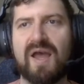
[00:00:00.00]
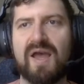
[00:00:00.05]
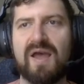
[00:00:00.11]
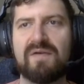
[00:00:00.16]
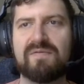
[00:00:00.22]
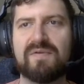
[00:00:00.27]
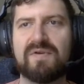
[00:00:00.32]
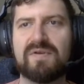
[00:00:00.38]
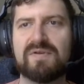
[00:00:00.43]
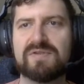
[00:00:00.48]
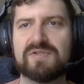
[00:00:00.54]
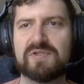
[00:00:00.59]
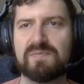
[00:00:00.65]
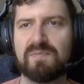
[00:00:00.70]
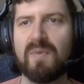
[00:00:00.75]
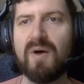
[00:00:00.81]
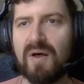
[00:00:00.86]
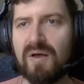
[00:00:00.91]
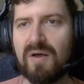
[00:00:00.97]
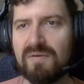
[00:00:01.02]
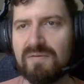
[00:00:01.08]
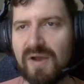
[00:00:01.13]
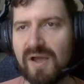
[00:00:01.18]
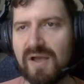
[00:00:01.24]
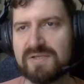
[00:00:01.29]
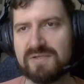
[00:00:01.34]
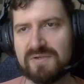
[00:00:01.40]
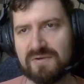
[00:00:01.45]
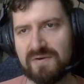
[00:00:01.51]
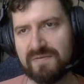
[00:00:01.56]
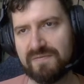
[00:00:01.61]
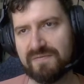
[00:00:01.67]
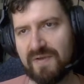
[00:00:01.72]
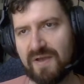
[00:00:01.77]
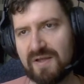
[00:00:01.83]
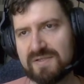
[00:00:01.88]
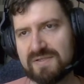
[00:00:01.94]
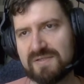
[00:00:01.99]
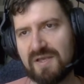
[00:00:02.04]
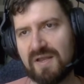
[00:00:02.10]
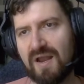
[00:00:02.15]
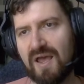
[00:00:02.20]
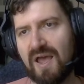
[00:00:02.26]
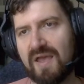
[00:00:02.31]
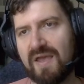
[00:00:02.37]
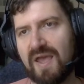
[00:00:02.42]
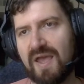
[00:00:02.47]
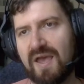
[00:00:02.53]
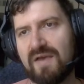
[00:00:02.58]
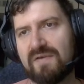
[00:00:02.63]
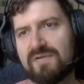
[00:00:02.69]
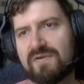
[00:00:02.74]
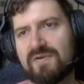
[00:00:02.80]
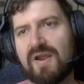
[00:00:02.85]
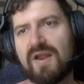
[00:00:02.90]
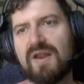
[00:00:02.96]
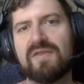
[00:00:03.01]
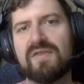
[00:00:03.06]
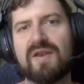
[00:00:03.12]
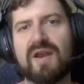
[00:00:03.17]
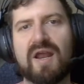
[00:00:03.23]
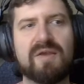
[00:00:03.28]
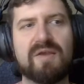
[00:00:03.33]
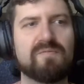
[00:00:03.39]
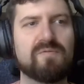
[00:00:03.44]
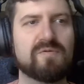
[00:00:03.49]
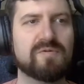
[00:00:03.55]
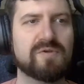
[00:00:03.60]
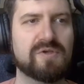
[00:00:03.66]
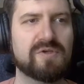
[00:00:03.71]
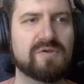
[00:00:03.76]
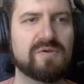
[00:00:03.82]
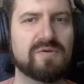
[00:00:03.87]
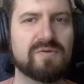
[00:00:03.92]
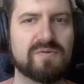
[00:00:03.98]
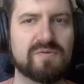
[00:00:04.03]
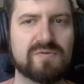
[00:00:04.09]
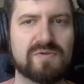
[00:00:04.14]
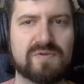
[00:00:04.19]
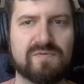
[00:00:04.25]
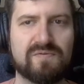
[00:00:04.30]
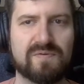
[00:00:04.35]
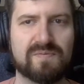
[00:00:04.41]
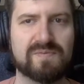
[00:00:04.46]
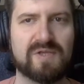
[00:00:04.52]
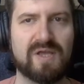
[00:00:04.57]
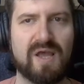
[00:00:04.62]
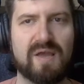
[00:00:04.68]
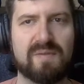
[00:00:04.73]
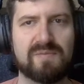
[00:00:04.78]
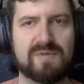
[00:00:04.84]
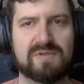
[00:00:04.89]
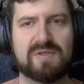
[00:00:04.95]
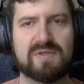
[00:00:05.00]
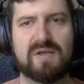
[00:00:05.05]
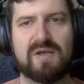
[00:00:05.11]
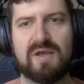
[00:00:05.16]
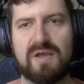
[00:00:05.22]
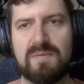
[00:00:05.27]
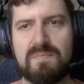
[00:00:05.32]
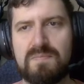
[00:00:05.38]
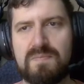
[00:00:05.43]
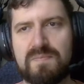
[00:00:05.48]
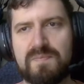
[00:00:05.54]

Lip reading: a small roster of fonts that I have created that I will use from time to time.